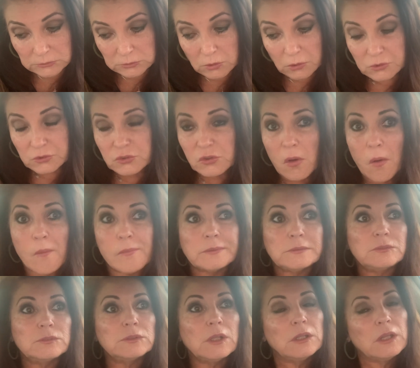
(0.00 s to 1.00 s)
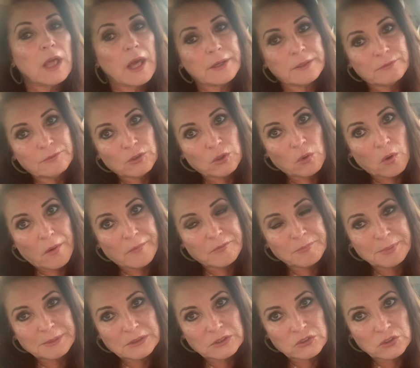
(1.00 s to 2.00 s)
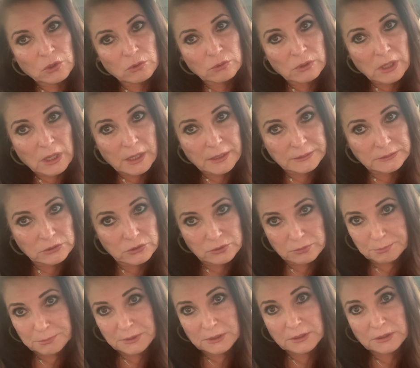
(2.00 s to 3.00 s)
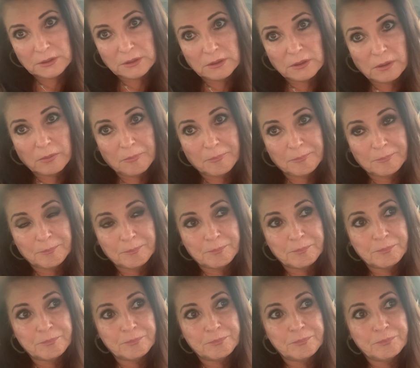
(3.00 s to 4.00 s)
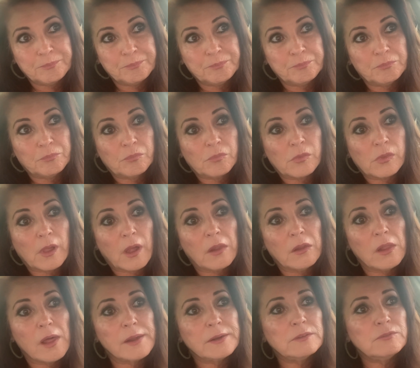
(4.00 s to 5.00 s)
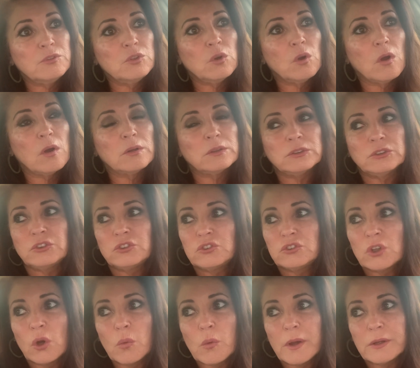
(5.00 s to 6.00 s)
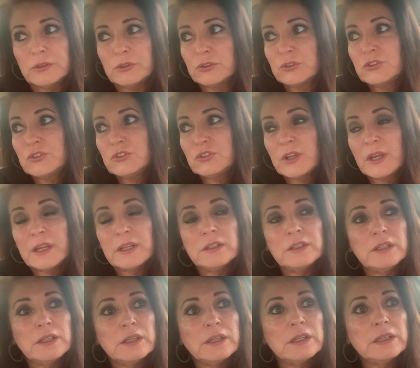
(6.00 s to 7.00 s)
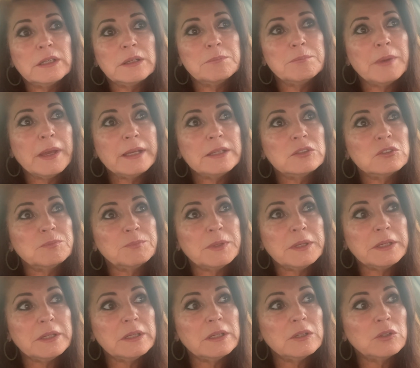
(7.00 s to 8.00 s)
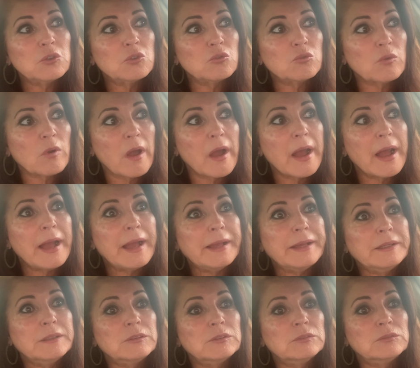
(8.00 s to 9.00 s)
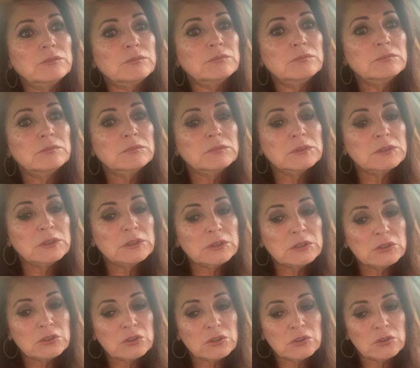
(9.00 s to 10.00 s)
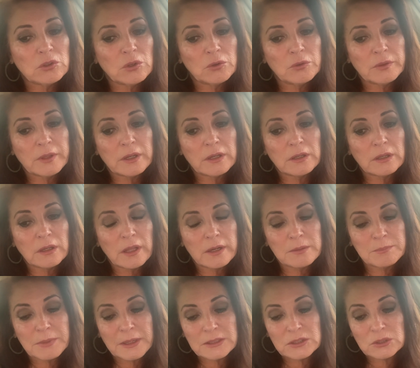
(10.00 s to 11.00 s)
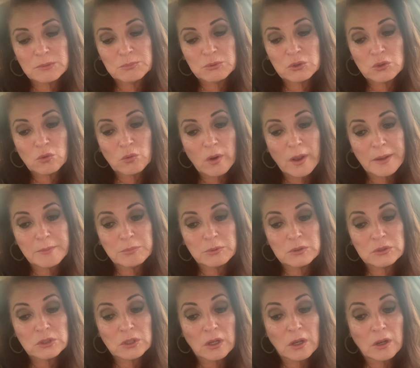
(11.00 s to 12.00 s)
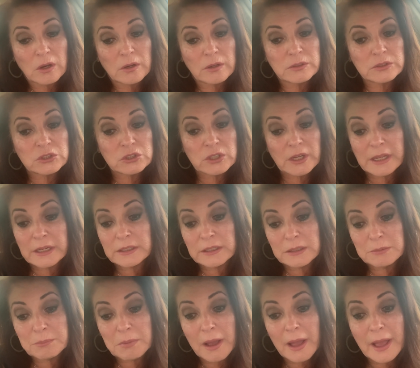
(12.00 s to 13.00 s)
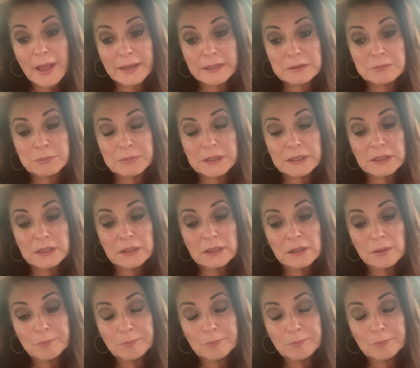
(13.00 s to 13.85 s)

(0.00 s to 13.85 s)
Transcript: So, a lot of you all have been so kind to me. A lot of you all are so understanding, and it makes me cry to know that a lot of my subscribers are standing behind me.